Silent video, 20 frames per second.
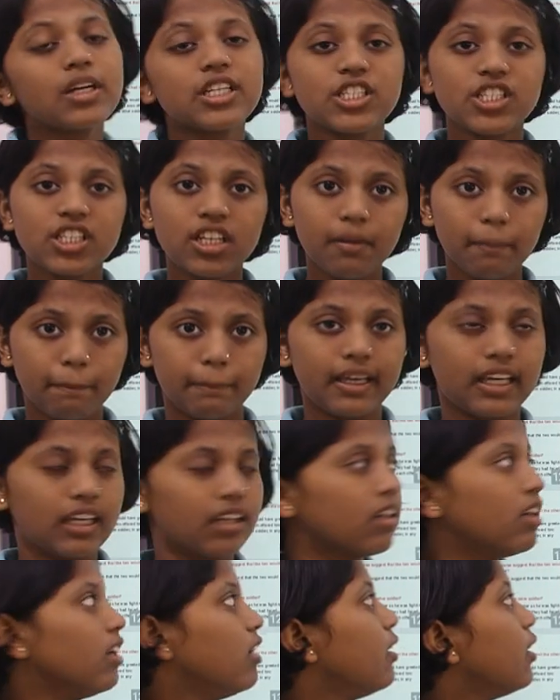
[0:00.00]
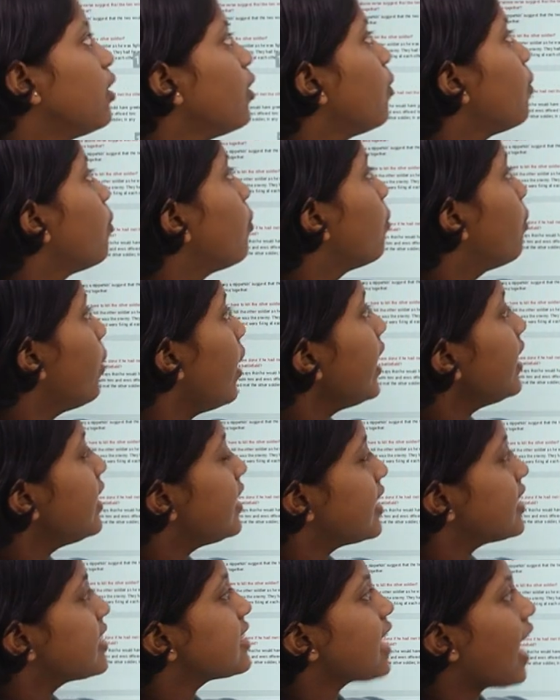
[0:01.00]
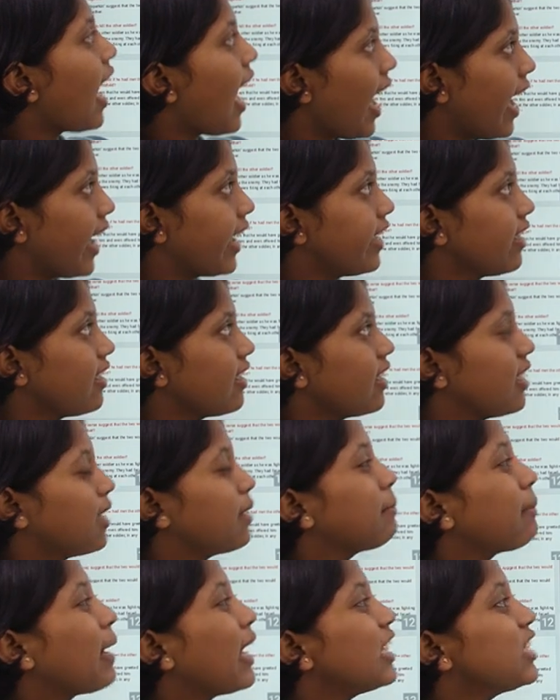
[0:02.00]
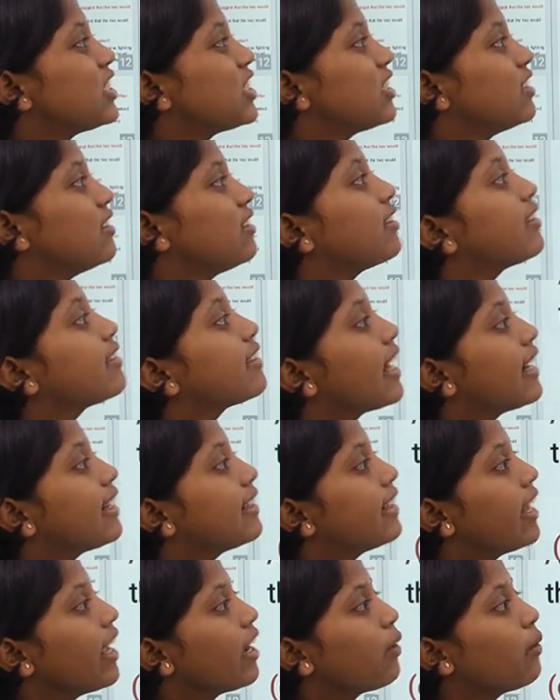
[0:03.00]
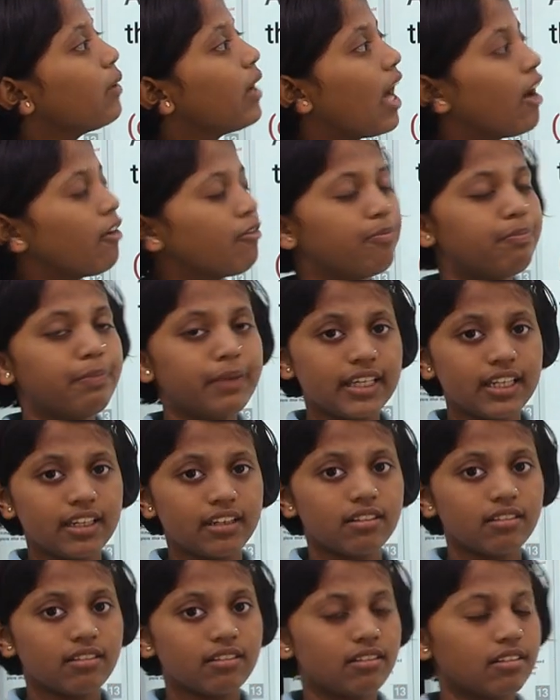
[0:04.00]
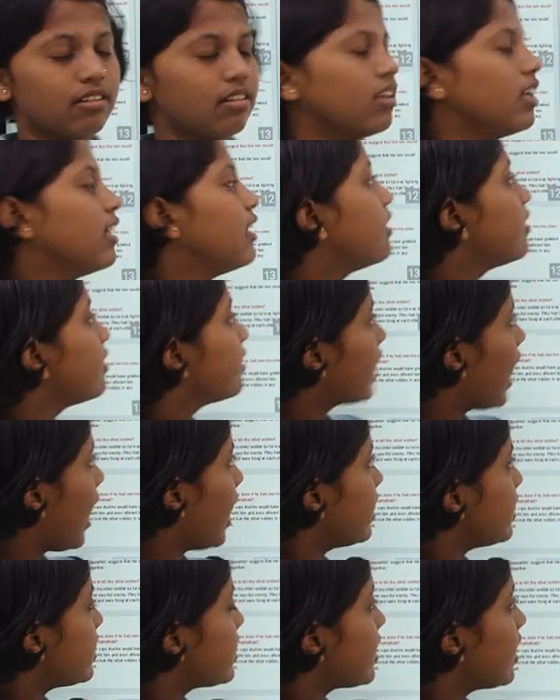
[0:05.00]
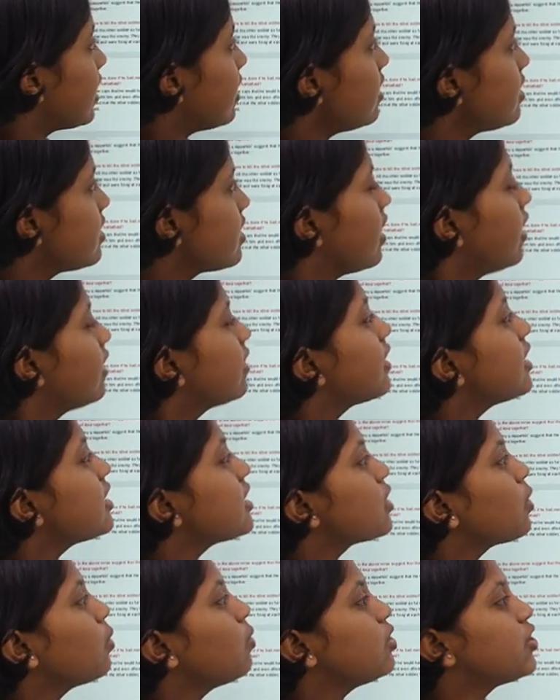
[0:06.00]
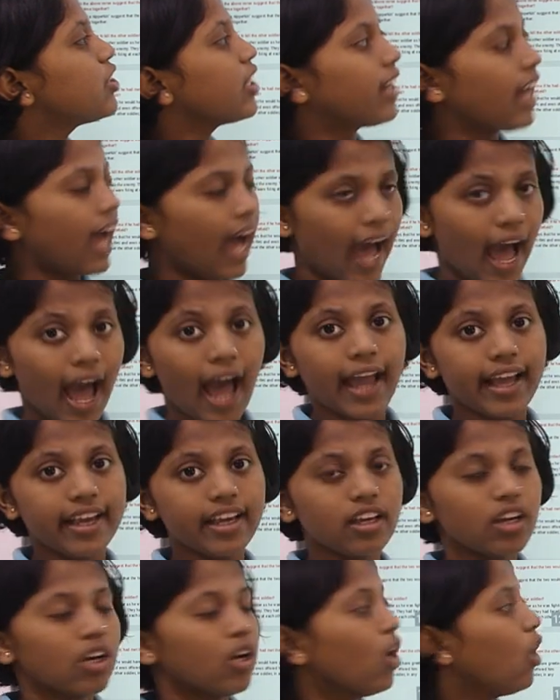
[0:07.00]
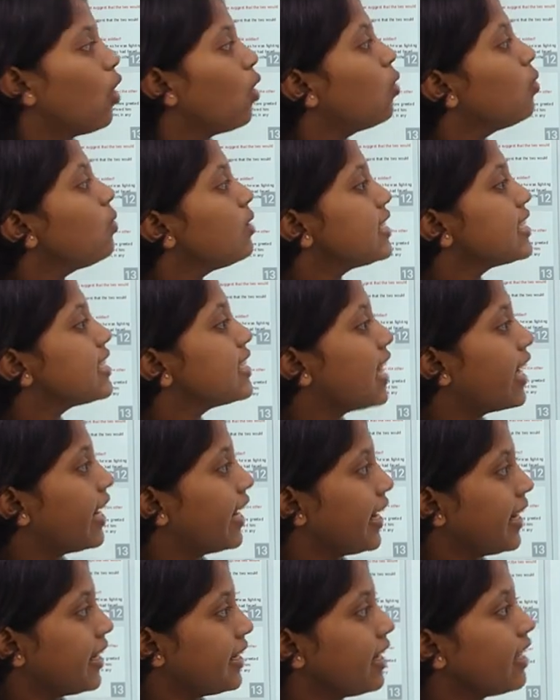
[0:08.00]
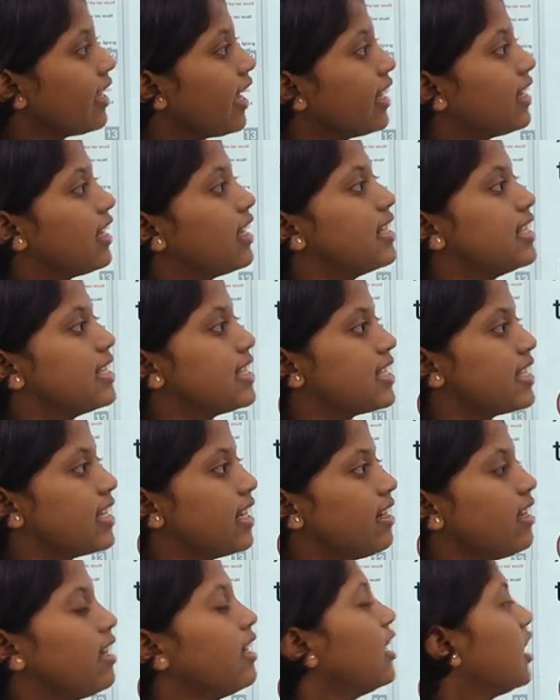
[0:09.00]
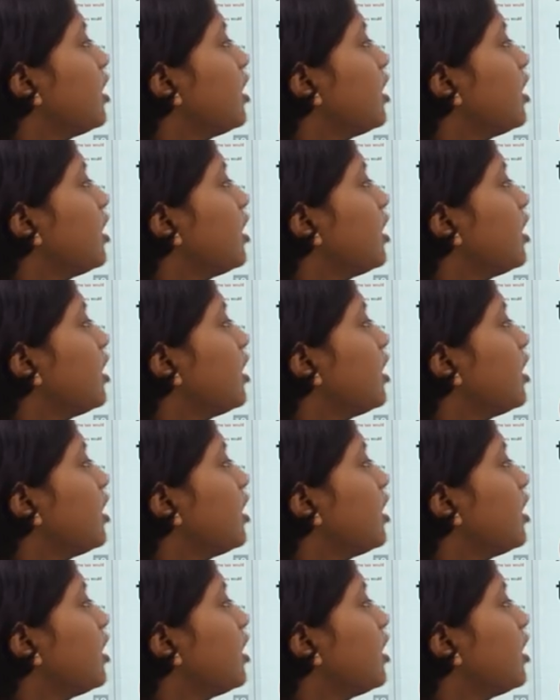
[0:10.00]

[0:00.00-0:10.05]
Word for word: Question B. Where does I imagine that they could have been? The answer is, the soldier I, who is narrating an incident,